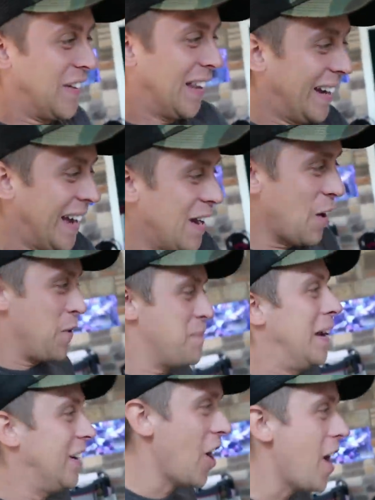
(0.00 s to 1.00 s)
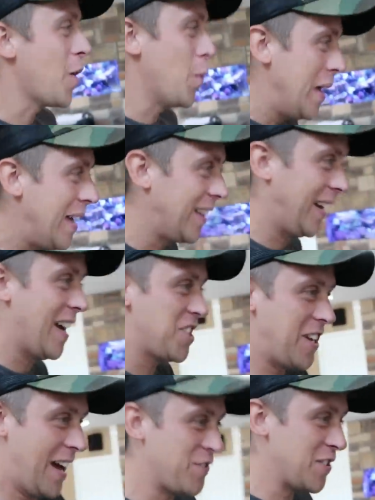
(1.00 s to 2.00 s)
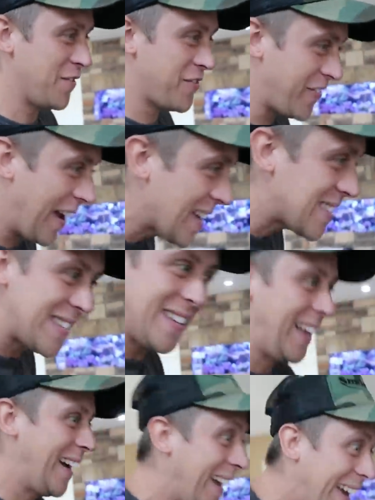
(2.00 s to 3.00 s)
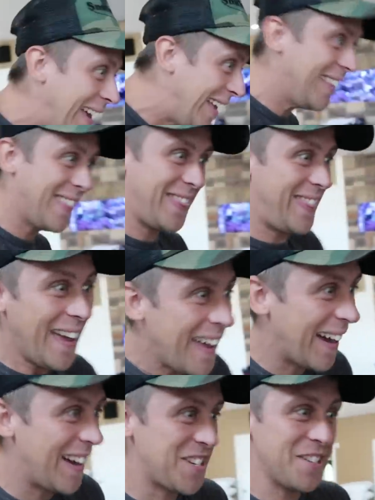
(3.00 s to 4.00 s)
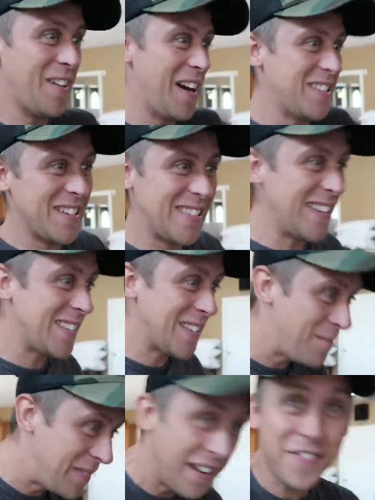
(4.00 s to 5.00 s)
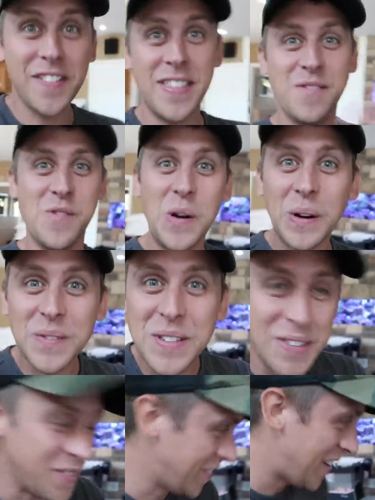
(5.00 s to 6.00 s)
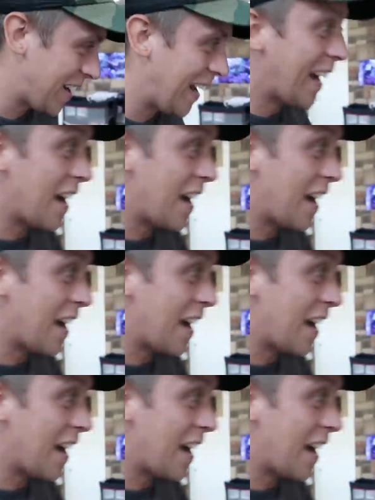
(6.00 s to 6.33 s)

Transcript: feel like we've been gone a week. Like I should have some fancy like thing. I should I should say something different than welcome to the vlog.